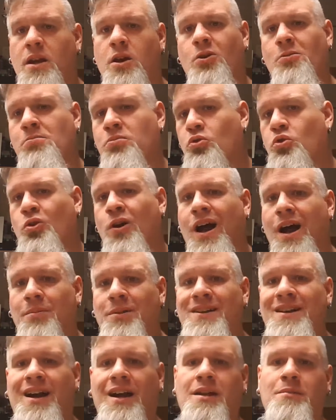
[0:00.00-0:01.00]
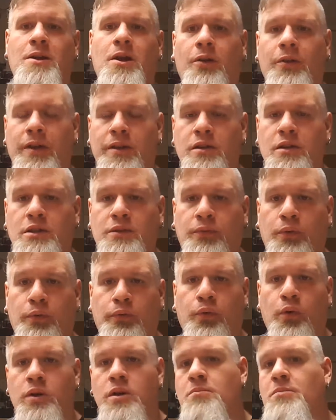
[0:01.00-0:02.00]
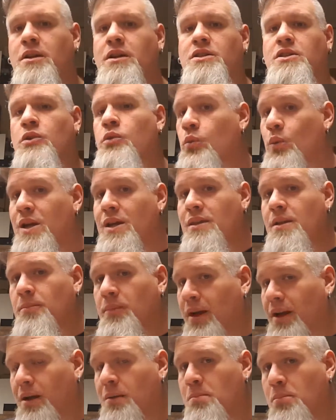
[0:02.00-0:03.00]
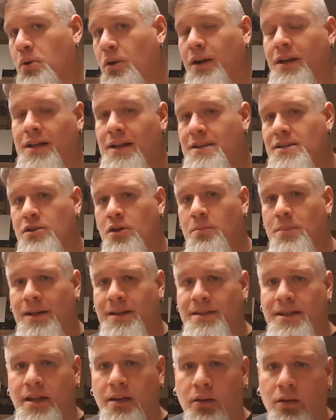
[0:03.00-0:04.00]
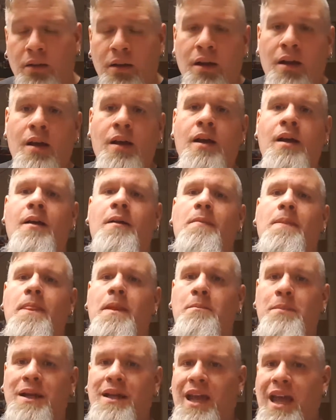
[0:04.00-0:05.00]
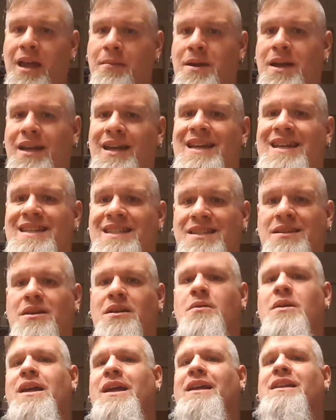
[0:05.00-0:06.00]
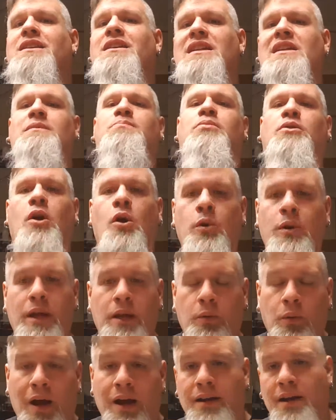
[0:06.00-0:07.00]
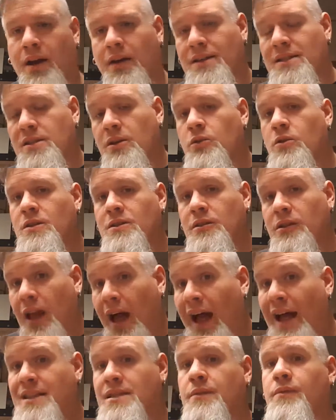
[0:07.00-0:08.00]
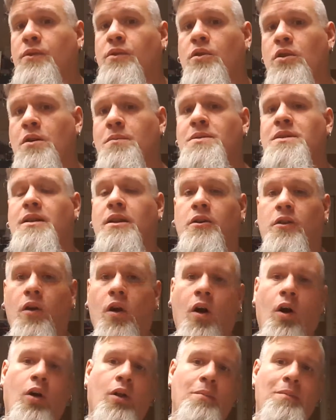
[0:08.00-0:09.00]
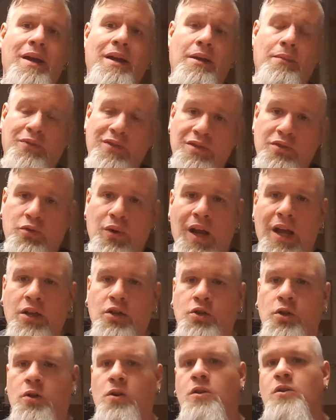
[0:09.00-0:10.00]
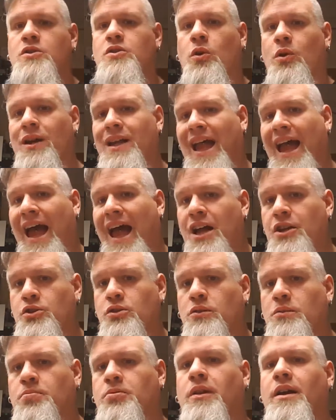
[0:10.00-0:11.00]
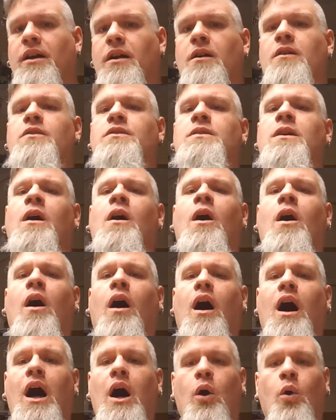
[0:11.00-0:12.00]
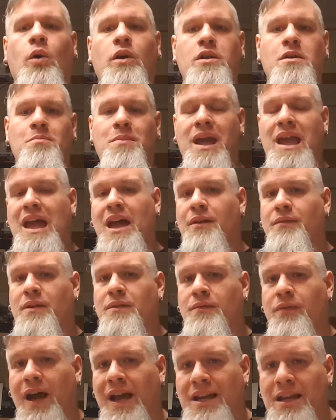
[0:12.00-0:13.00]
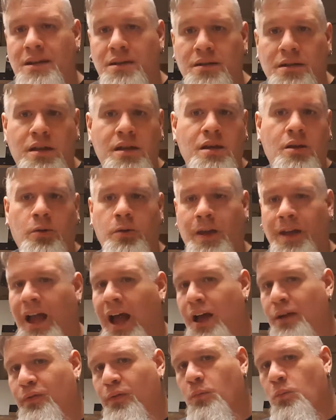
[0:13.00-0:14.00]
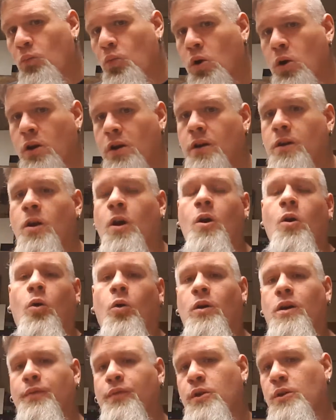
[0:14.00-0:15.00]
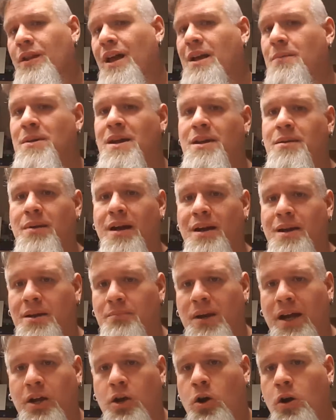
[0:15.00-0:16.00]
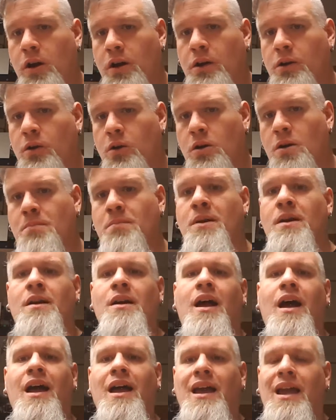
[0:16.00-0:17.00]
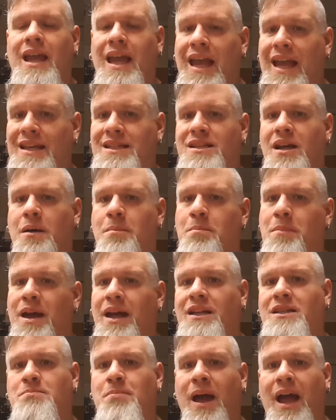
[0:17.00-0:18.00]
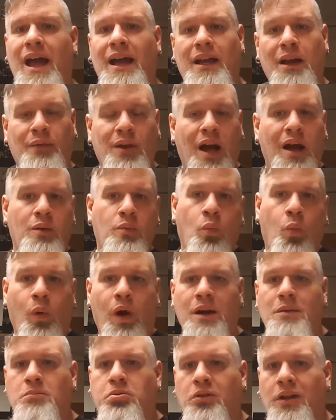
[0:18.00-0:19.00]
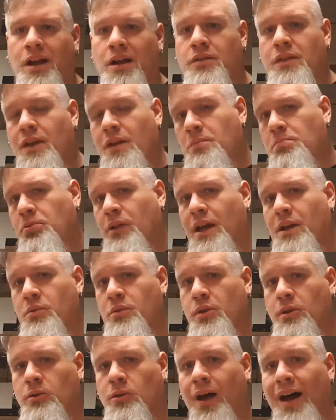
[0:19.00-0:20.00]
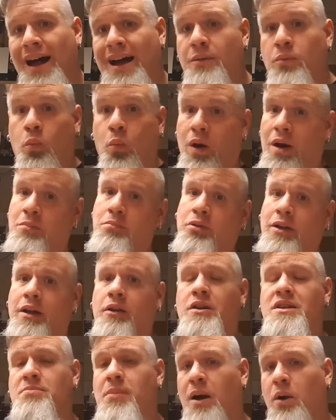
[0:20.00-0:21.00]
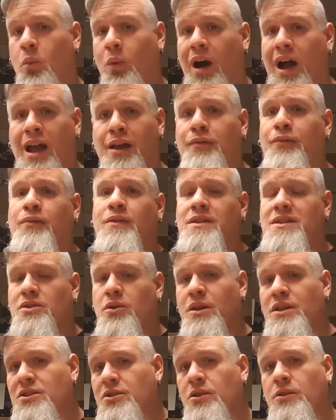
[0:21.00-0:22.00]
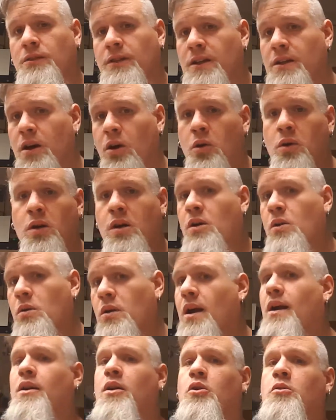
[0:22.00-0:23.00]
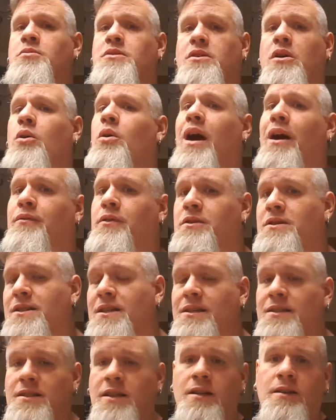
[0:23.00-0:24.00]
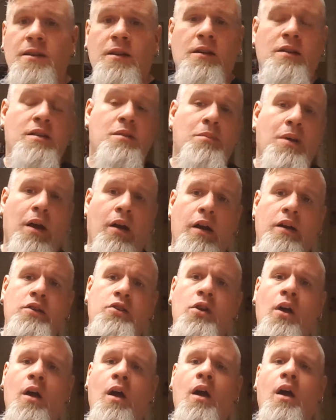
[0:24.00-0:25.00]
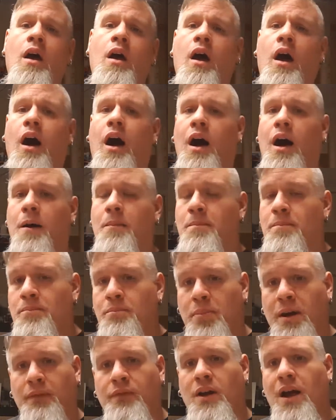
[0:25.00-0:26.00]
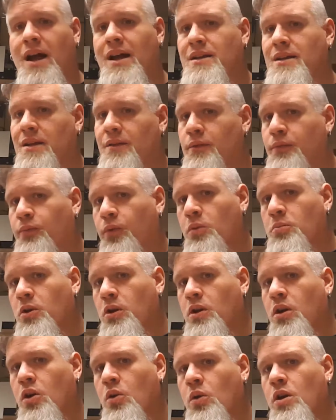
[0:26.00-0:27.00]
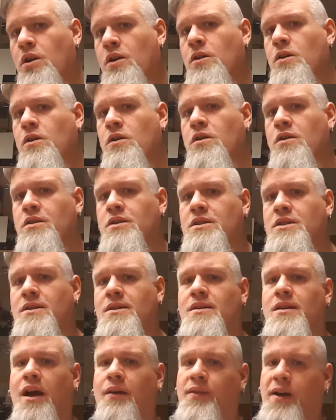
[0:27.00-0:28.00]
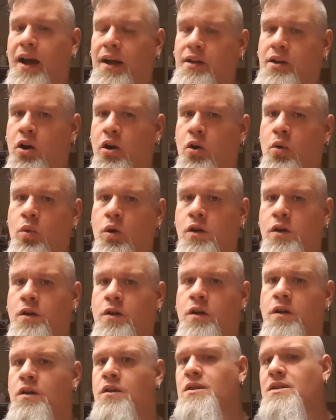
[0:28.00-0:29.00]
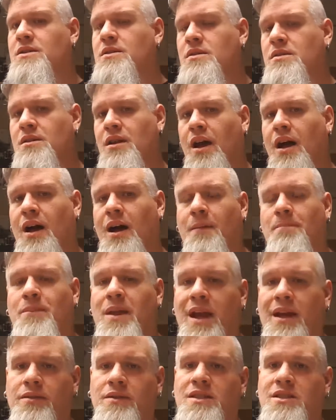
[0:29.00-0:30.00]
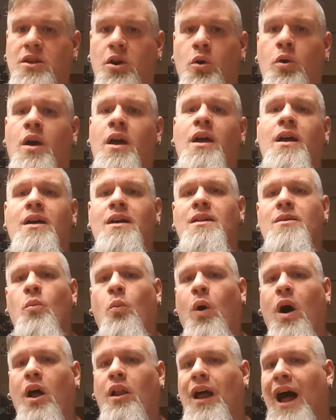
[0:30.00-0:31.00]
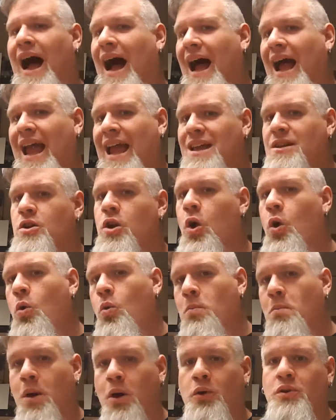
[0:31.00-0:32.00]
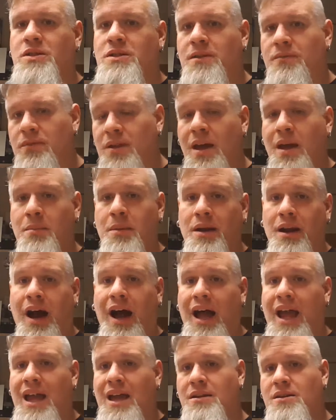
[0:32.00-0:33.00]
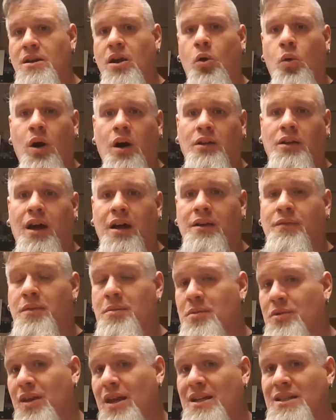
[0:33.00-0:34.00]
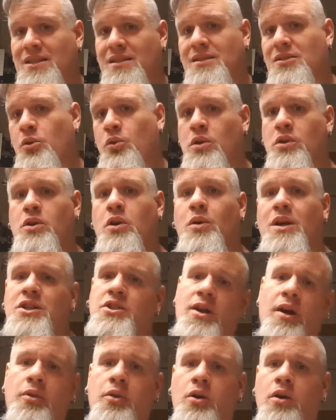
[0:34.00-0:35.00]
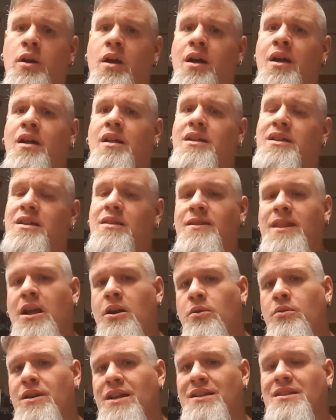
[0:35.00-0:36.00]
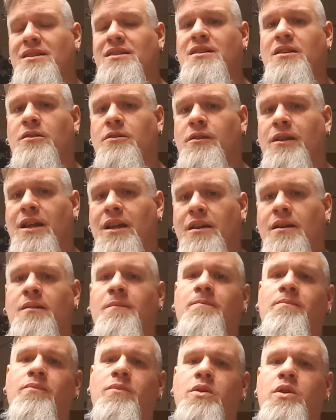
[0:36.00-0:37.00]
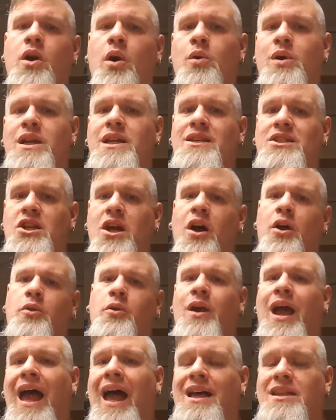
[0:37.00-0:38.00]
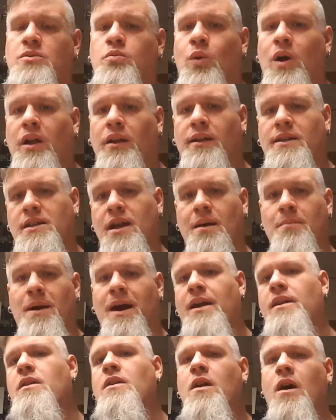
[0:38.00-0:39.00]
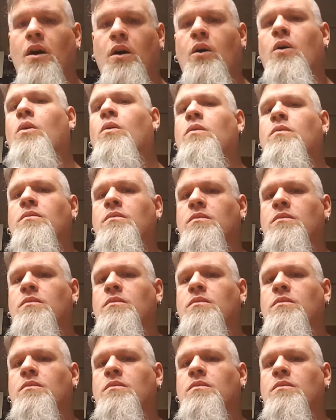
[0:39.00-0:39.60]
here are probably not going to be all that useful for you because you can read them like a book and it's no big deal. But gaming is exploding right now, and so there's lots of groups that are all made of strangers or casual players, or you may have invited, the guy from work, or if you're like me and my current group, it's a mixed bag. I've got one player that I've played with a lot. One player is my wife, and so I certainly know her. I hope so, after 16 years of marriage. But I've got former coworkers, I've got coworkers, and so while I know most of them and I know a lot of them and they sort of know each other, they don't necessarily know each other as well as I might know